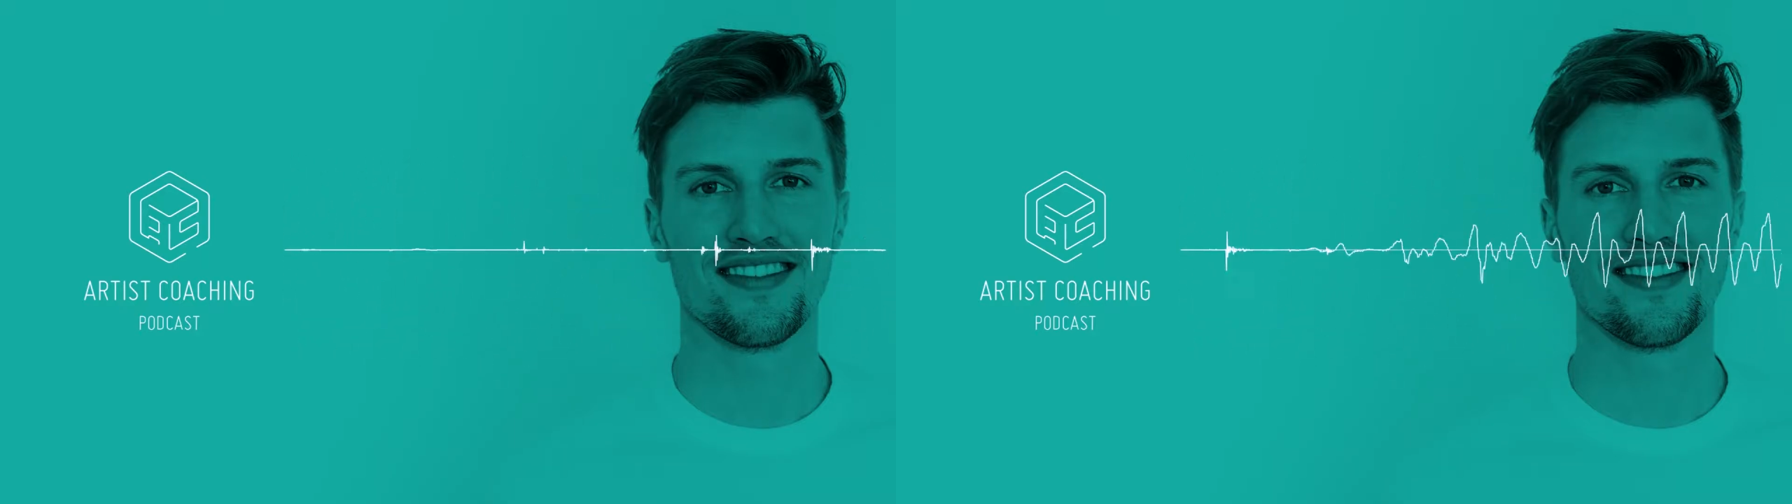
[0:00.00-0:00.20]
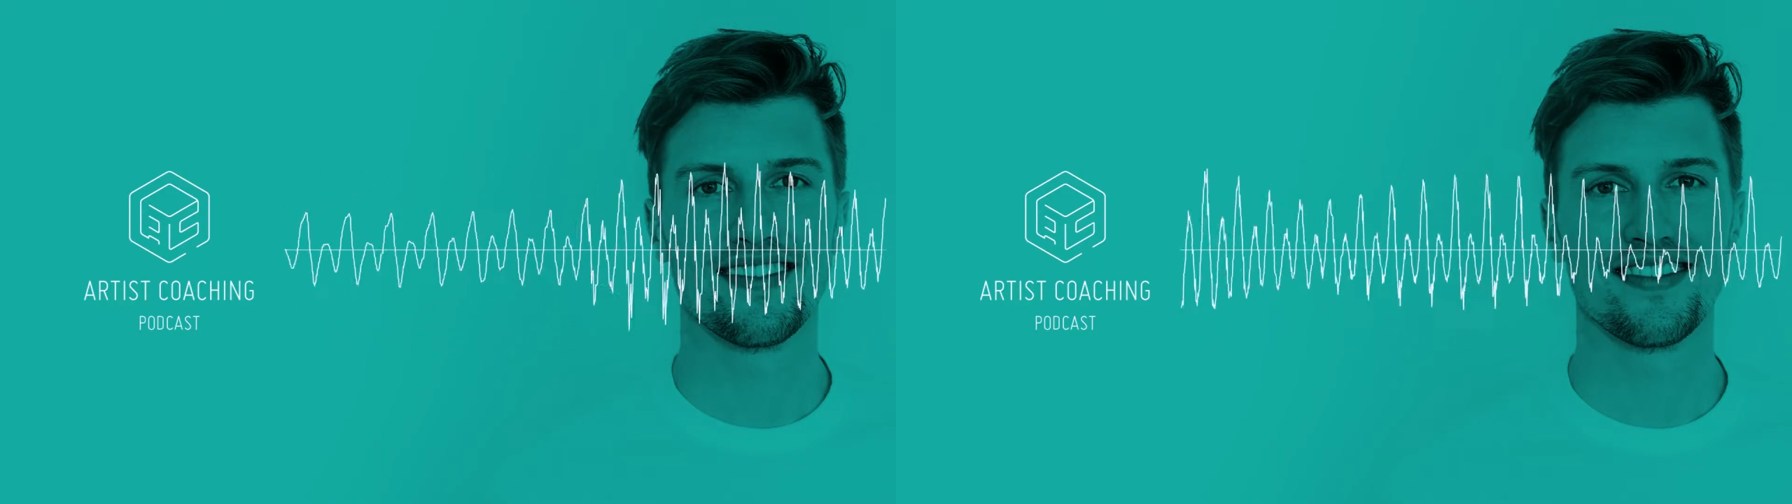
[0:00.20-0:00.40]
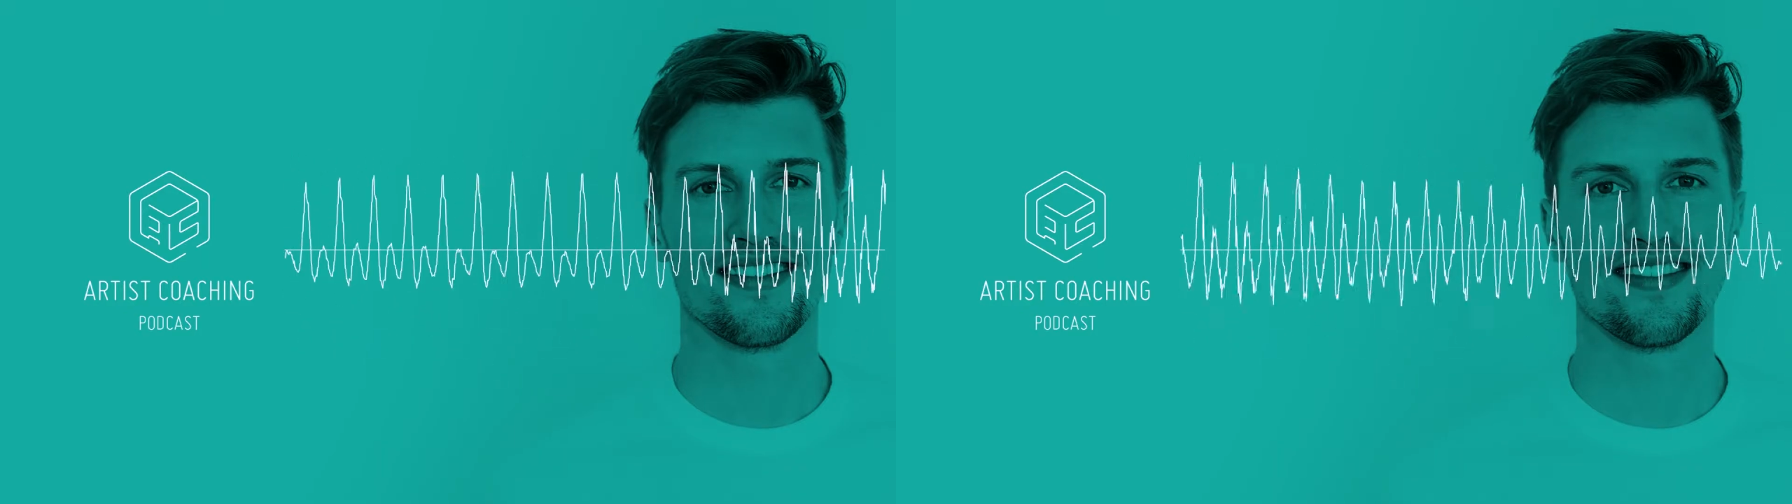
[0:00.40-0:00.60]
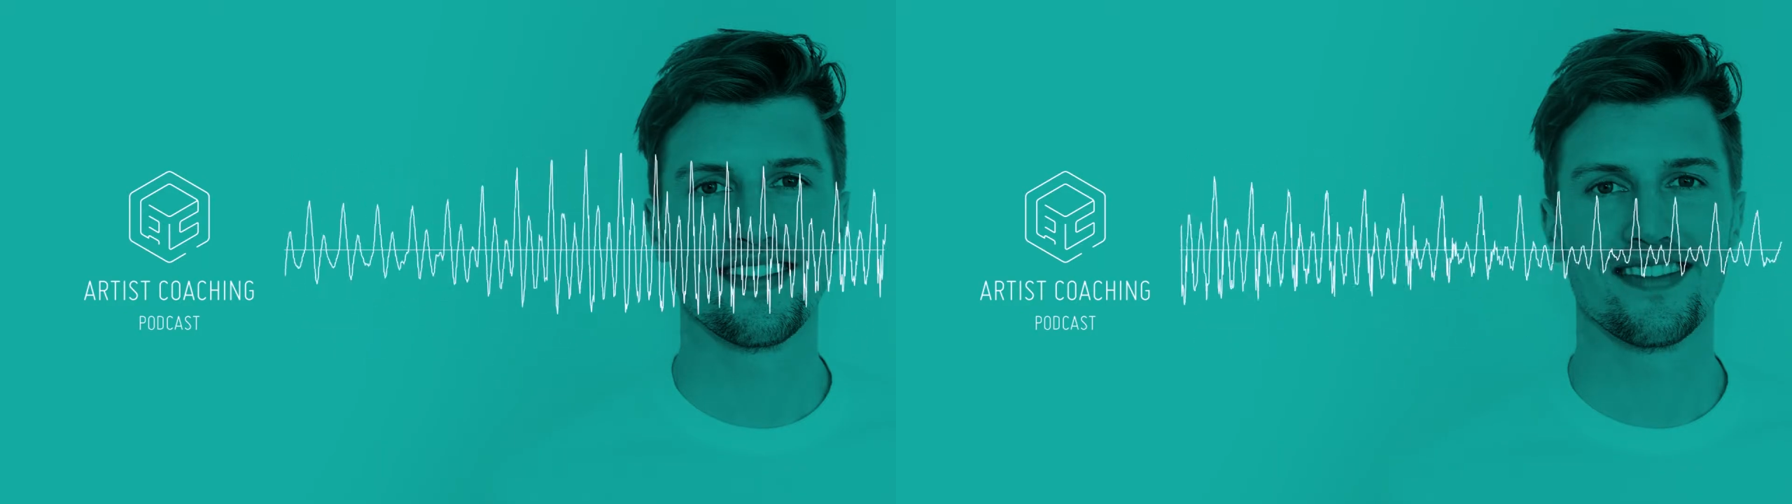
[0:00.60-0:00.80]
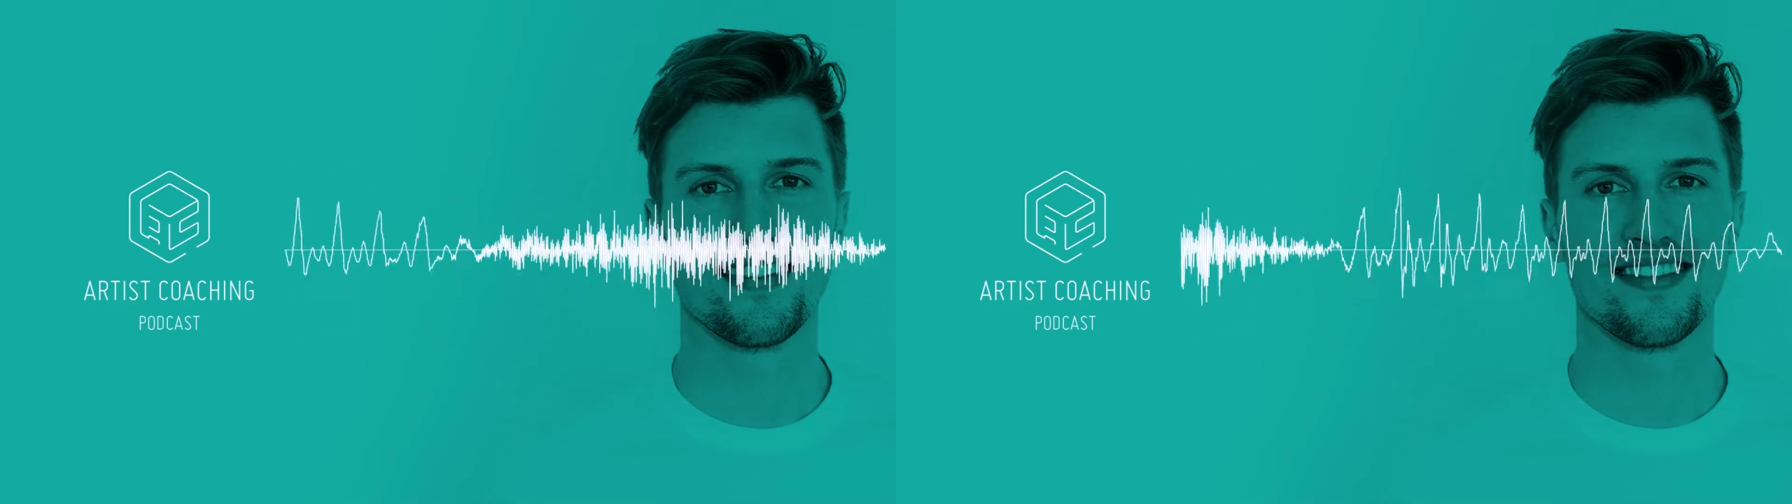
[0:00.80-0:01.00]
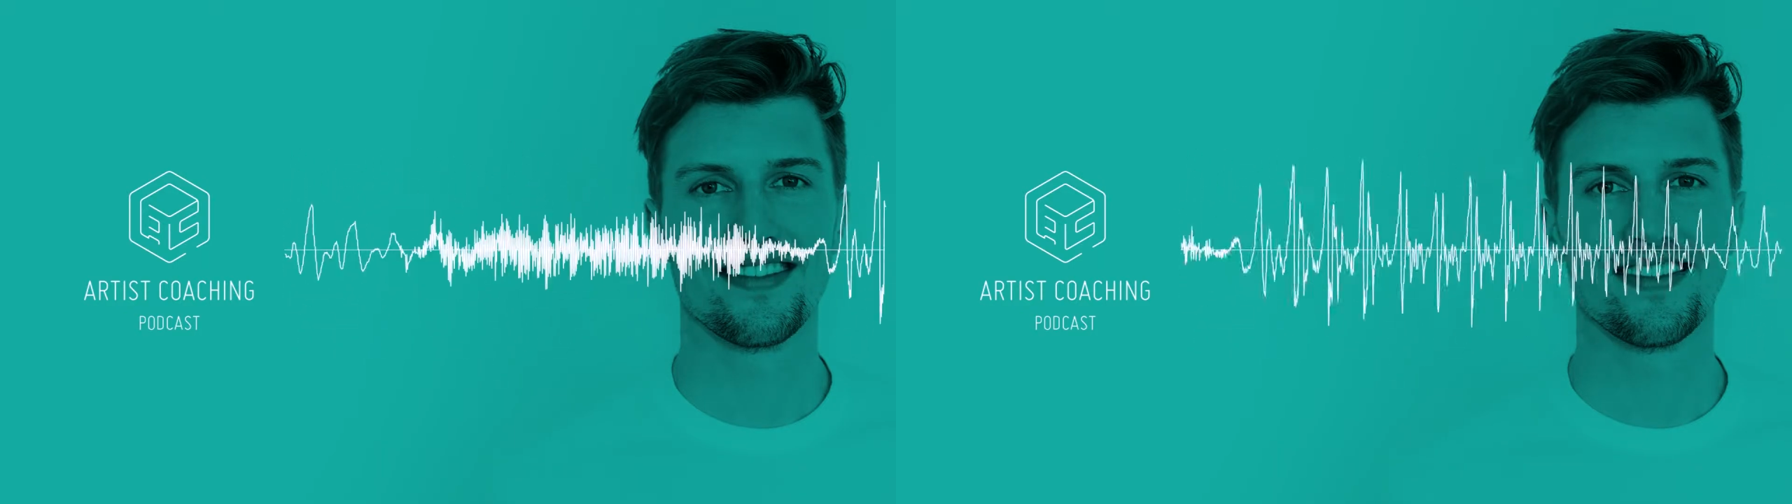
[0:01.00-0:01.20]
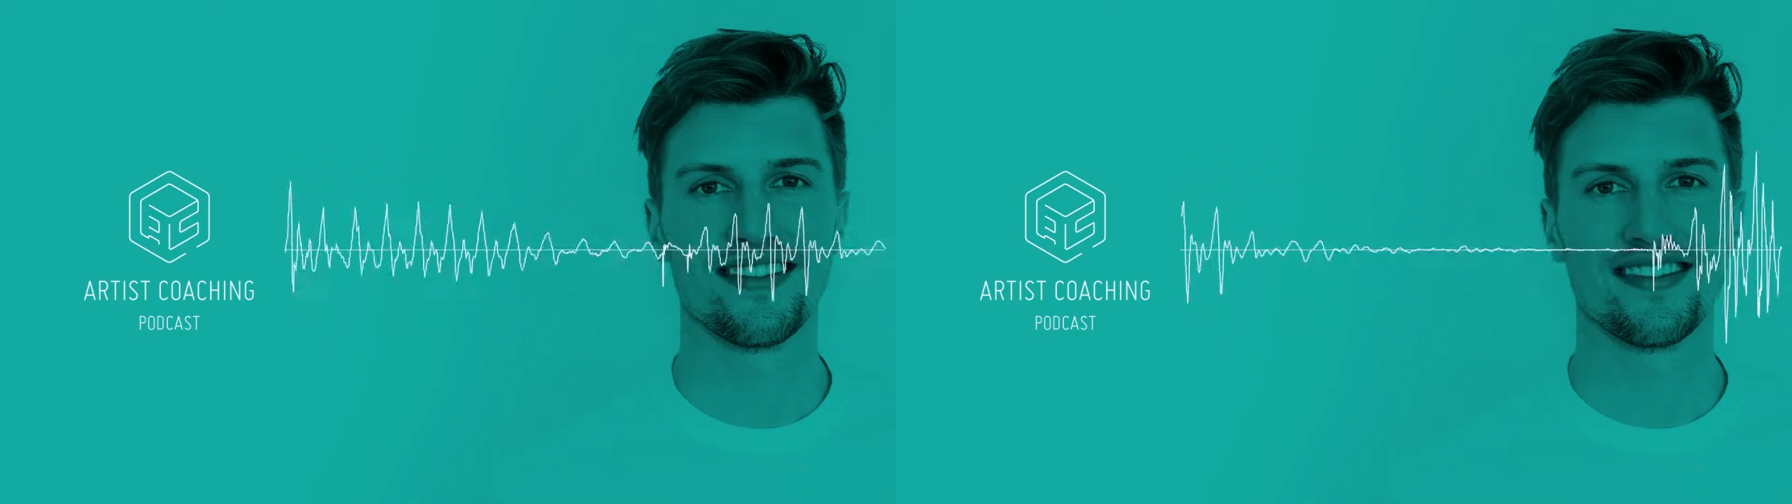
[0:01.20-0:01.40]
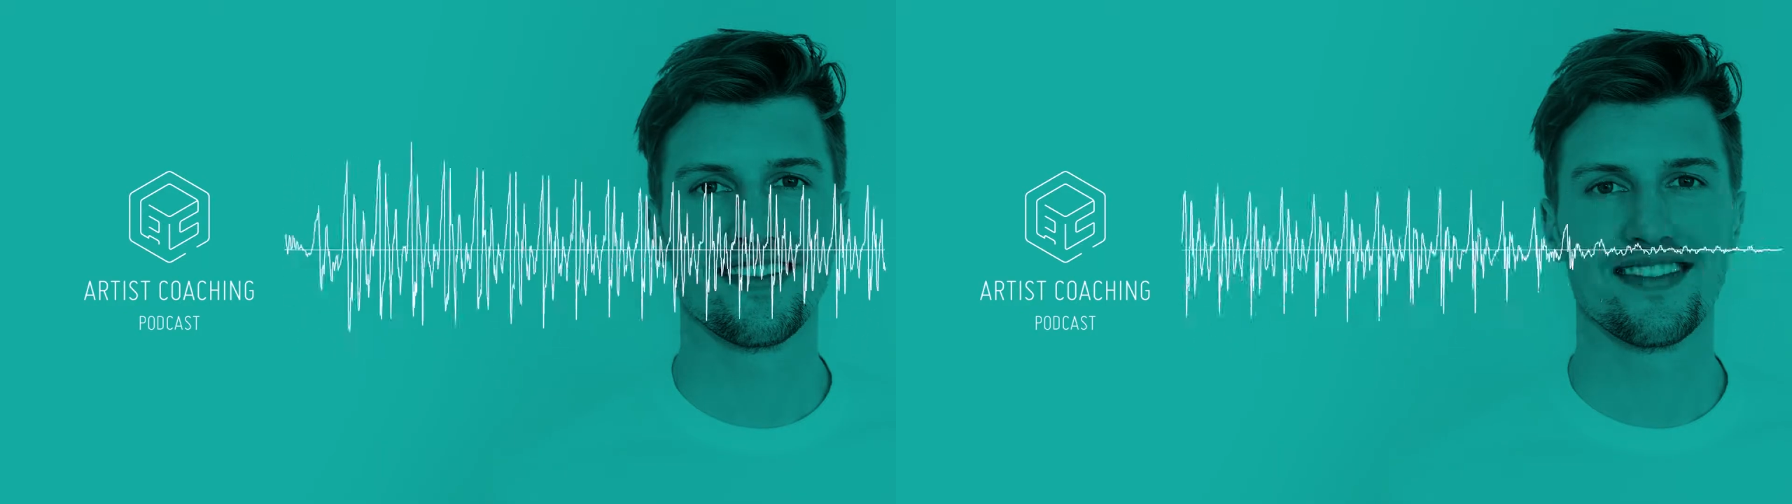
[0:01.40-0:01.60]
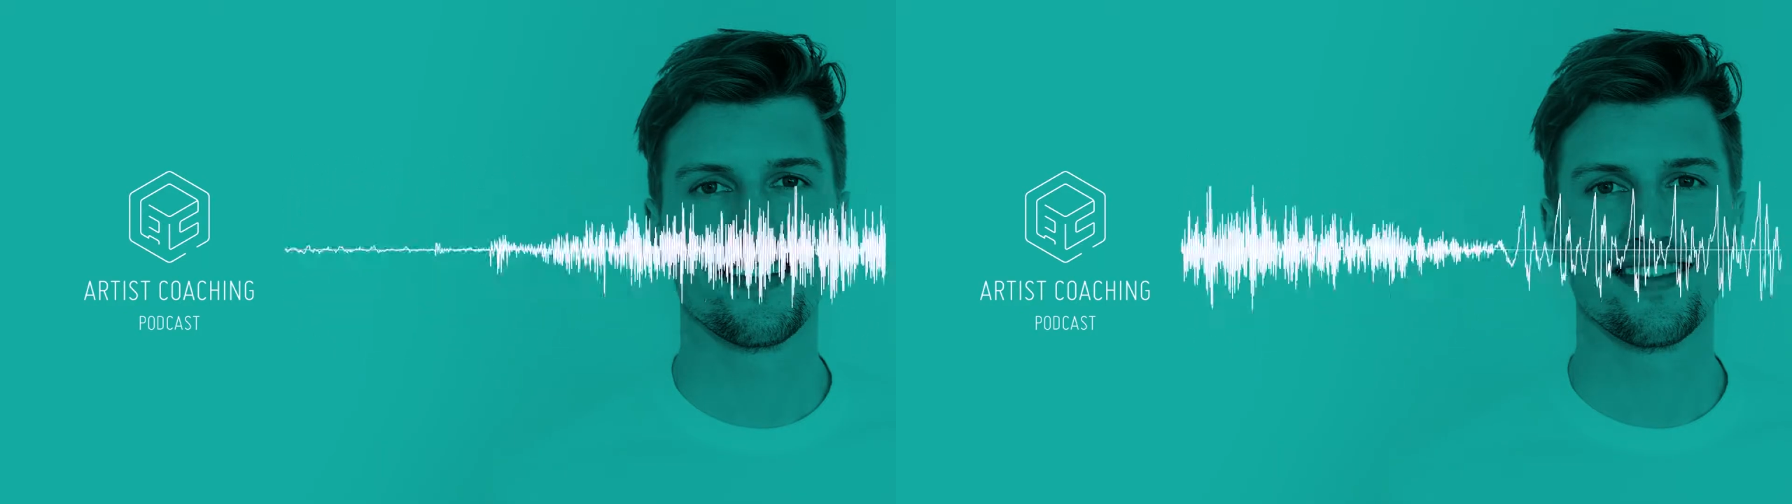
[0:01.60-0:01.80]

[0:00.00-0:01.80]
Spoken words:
renewing some sample packs.